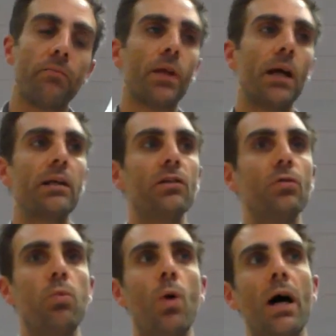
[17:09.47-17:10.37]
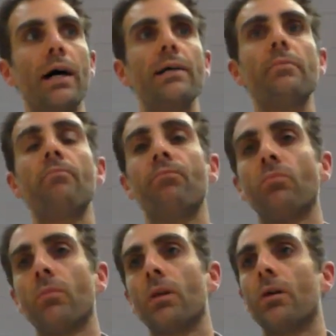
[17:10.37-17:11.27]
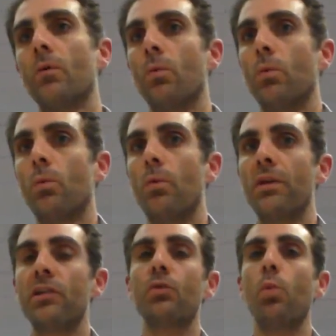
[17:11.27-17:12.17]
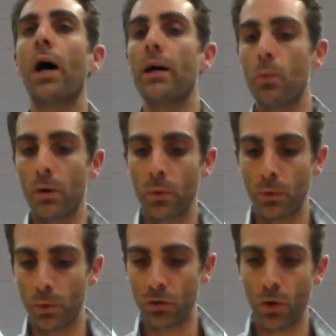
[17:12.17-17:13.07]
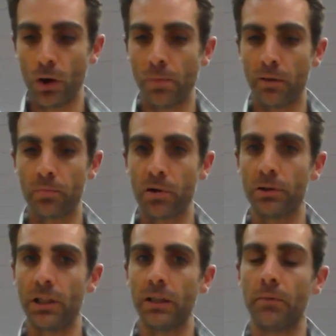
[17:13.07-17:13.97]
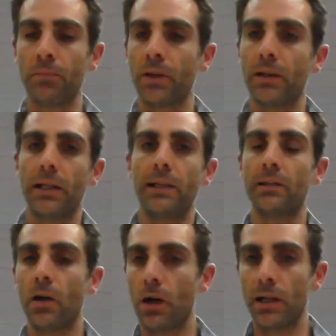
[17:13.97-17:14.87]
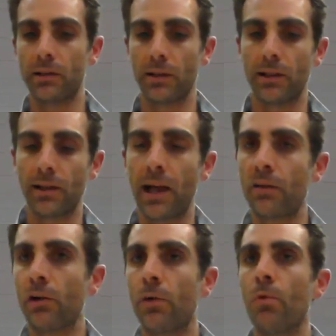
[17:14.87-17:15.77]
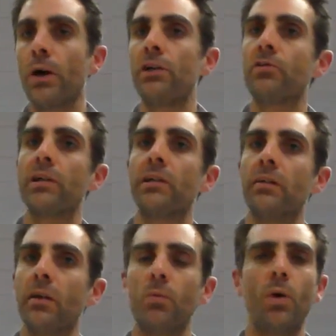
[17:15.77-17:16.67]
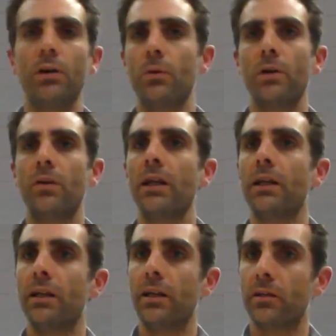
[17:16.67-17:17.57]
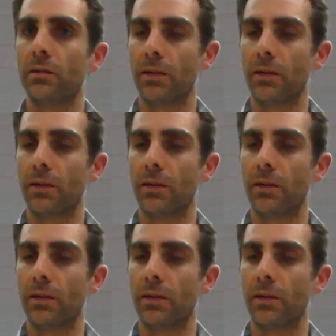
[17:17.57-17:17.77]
And this is why when we talk about protein, it's a hell of a lot more interesting than what you would think it is.